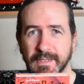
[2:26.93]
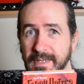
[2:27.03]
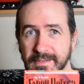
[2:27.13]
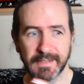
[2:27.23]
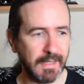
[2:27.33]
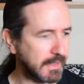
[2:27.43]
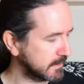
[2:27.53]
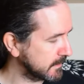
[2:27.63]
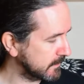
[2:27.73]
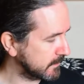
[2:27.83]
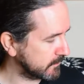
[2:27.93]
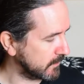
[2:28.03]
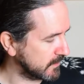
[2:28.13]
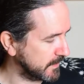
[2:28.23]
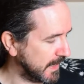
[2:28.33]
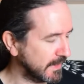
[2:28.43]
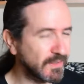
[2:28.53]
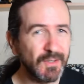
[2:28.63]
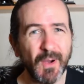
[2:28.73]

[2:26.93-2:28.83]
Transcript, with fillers: That's the last Rosman had to do.